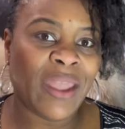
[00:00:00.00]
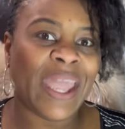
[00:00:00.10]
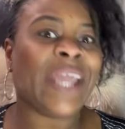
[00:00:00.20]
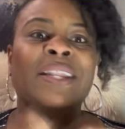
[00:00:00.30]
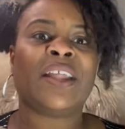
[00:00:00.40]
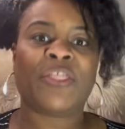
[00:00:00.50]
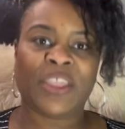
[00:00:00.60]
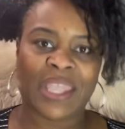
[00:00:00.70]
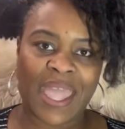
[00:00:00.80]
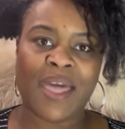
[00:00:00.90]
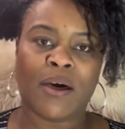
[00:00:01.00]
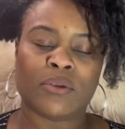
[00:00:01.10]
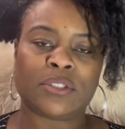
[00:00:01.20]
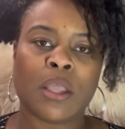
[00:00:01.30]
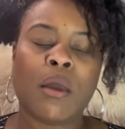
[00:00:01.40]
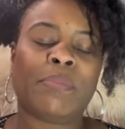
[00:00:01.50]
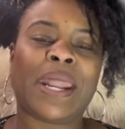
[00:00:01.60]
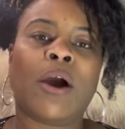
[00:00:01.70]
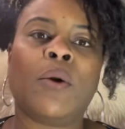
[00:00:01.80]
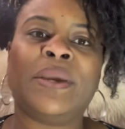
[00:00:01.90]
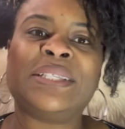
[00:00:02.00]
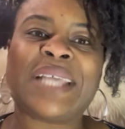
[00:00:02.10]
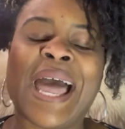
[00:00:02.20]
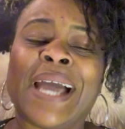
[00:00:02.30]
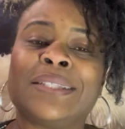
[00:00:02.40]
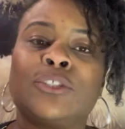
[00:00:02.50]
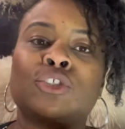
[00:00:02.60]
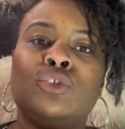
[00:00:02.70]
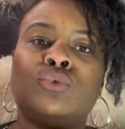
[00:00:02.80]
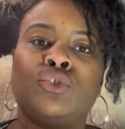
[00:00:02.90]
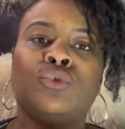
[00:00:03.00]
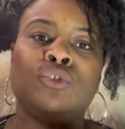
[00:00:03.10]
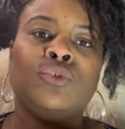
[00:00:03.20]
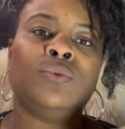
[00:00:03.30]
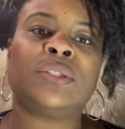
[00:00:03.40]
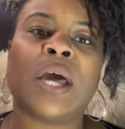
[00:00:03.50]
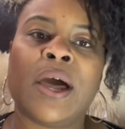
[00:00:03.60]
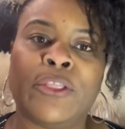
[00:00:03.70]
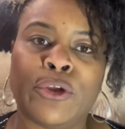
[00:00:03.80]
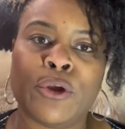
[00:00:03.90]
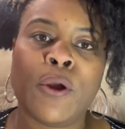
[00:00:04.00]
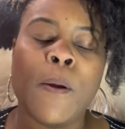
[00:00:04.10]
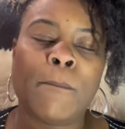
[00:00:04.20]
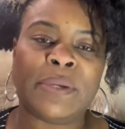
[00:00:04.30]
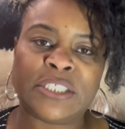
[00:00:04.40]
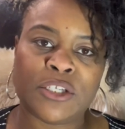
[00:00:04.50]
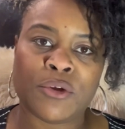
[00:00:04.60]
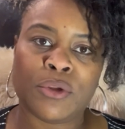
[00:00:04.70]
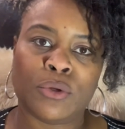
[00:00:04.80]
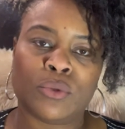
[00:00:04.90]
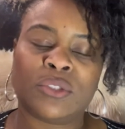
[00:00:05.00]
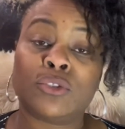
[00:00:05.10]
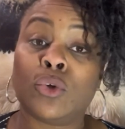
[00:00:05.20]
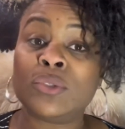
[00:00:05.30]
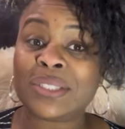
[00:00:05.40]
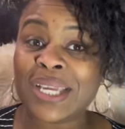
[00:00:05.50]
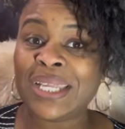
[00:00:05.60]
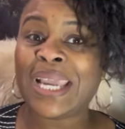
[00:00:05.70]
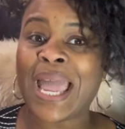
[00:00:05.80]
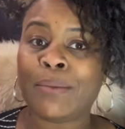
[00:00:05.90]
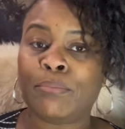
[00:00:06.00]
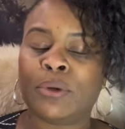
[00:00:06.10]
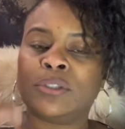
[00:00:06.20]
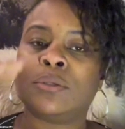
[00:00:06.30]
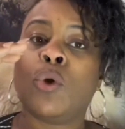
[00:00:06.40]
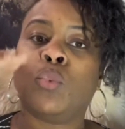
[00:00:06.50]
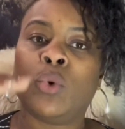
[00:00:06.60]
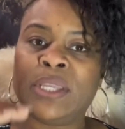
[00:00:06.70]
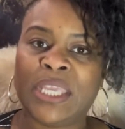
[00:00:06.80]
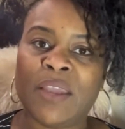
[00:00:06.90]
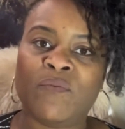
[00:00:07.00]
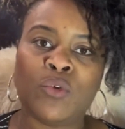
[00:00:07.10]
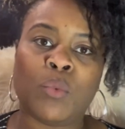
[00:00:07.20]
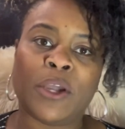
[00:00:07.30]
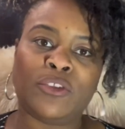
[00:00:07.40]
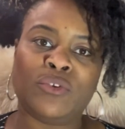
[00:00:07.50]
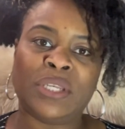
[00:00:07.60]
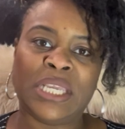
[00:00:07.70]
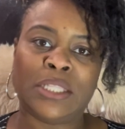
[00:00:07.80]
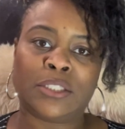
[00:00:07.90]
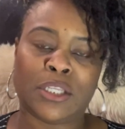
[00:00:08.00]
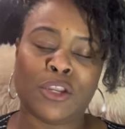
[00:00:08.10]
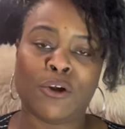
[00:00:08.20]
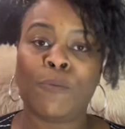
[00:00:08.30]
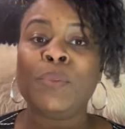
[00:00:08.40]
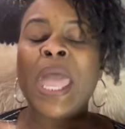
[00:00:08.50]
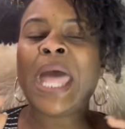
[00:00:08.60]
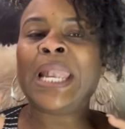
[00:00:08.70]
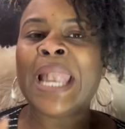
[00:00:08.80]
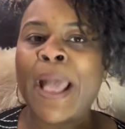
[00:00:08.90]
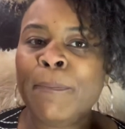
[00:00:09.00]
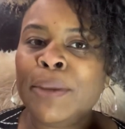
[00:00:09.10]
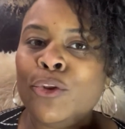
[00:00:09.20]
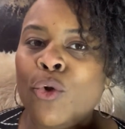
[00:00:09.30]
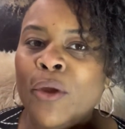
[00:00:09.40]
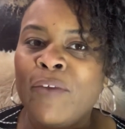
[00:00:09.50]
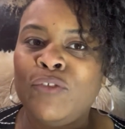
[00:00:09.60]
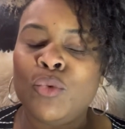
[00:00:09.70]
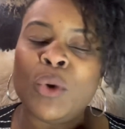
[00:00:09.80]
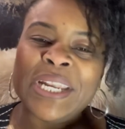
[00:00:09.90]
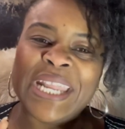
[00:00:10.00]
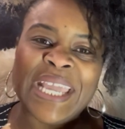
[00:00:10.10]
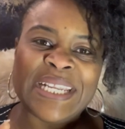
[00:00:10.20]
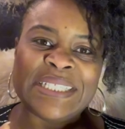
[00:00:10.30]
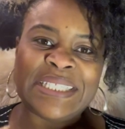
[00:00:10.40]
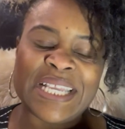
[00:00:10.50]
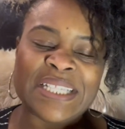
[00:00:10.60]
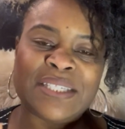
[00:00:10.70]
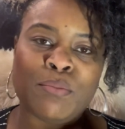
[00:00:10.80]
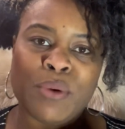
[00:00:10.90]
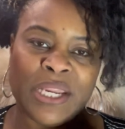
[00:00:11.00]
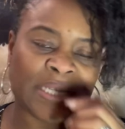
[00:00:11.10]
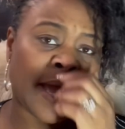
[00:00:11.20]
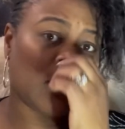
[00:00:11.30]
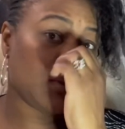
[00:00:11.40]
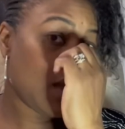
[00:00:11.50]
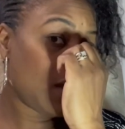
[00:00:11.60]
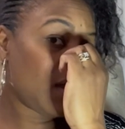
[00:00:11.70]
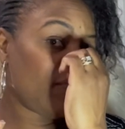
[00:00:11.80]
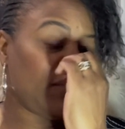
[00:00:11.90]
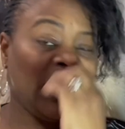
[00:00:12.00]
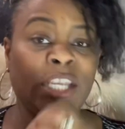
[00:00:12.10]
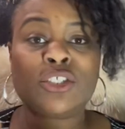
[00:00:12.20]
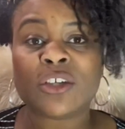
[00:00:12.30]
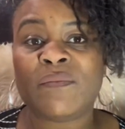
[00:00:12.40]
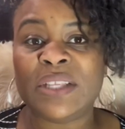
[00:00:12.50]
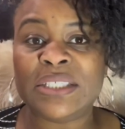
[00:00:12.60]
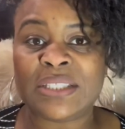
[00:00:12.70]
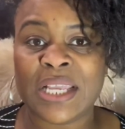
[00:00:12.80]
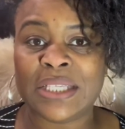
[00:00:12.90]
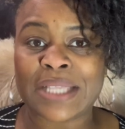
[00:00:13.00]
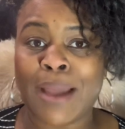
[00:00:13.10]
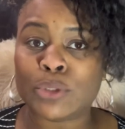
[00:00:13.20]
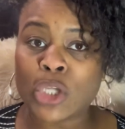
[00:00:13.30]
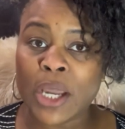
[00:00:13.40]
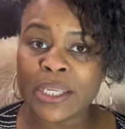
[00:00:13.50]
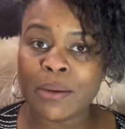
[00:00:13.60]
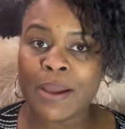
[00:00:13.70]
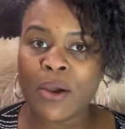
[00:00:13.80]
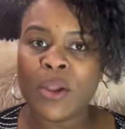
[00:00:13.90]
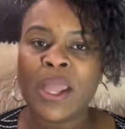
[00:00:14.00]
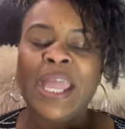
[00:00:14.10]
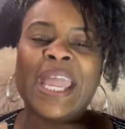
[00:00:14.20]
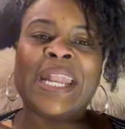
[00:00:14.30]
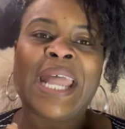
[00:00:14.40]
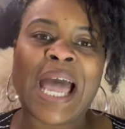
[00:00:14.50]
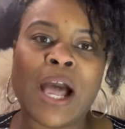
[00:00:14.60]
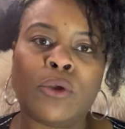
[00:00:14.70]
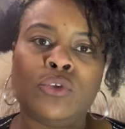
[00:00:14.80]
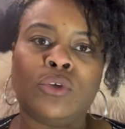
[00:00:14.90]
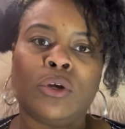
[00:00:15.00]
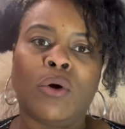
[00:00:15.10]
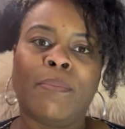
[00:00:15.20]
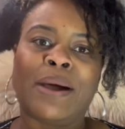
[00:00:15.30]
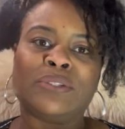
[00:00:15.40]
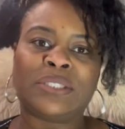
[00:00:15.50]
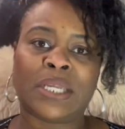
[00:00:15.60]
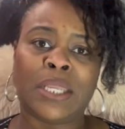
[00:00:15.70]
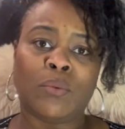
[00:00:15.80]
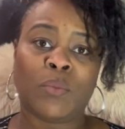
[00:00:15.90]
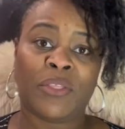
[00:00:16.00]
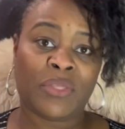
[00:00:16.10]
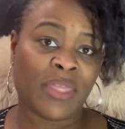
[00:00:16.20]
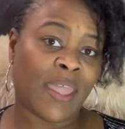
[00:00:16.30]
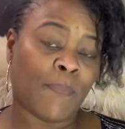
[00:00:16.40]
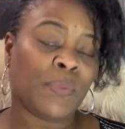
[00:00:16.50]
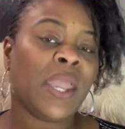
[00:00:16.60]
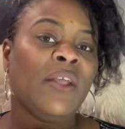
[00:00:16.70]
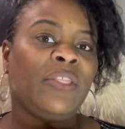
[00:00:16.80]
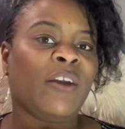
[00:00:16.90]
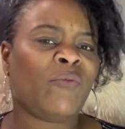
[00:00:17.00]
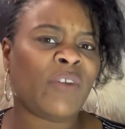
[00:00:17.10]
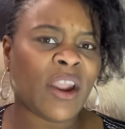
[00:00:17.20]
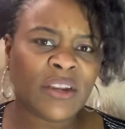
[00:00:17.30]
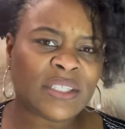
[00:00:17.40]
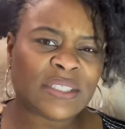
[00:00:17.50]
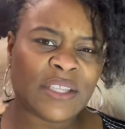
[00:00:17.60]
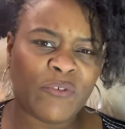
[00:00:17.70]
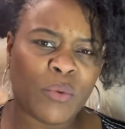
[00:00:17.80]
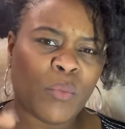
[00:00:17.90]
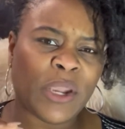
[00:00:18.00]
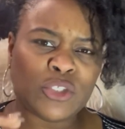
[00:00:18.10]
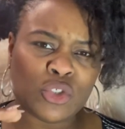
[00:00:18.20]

and nothing else. But I always ask you to use other materials. Those study guide books will give you what you need to know. Let me know if you want an intense breakdown of each of these things I'm talking about and how you can go about studying with them. There are various different ways you